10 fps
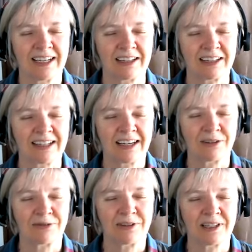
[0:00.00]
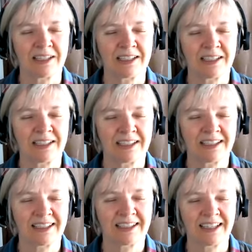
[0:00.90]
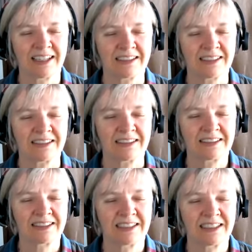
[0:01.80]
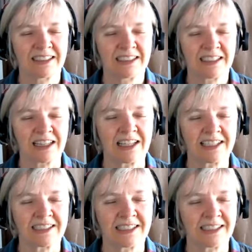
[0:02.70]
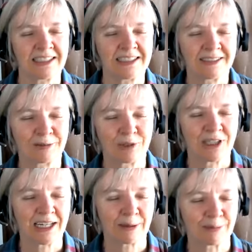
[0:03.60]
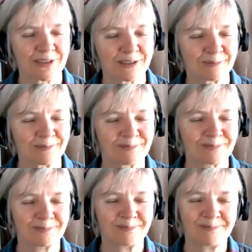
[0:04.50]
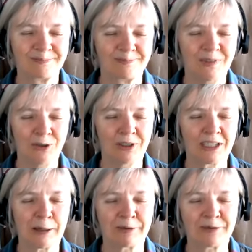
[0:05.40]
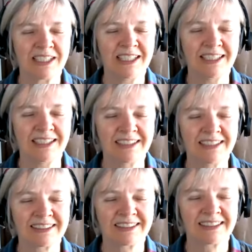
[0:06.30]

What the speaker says: at a cafe and a latte, perhaps, or a cup of tea.